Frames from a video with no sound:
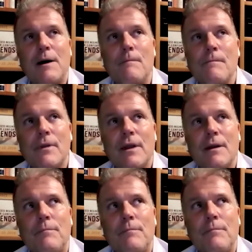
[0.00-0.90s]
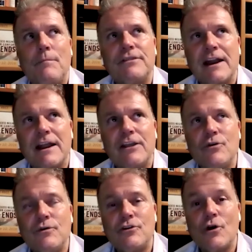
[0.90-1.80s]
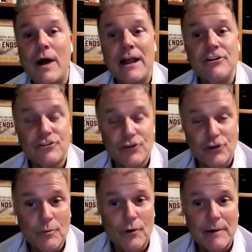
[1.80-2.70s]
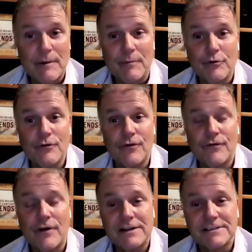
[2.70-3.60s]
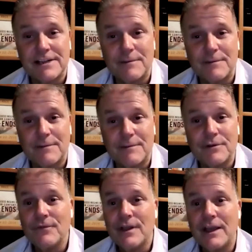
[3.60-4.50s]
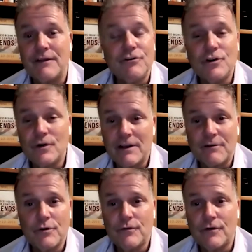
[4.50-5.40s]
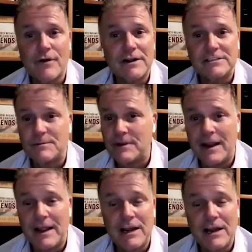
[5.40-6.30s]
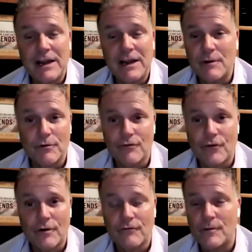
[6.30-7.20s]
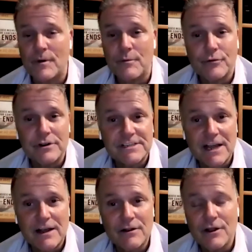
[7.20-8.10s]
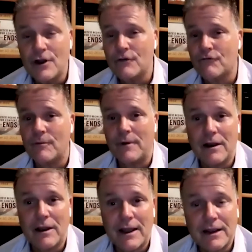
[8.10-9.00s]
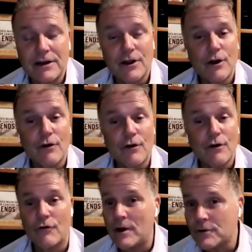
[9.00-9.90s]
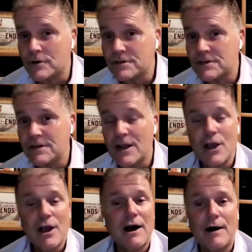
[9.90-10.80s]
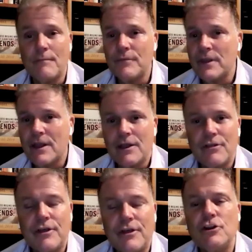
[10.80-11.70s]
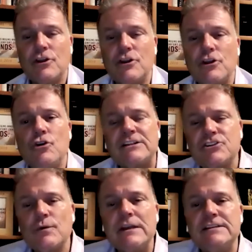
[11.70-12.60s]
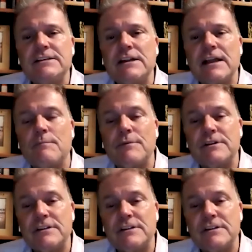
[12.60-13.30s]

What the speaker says: But yet you don't, and to your point about proof of concept, if you don't have proof of concept in any way, shape, or form from a pre-sale, from a client, from one person, then it's so easy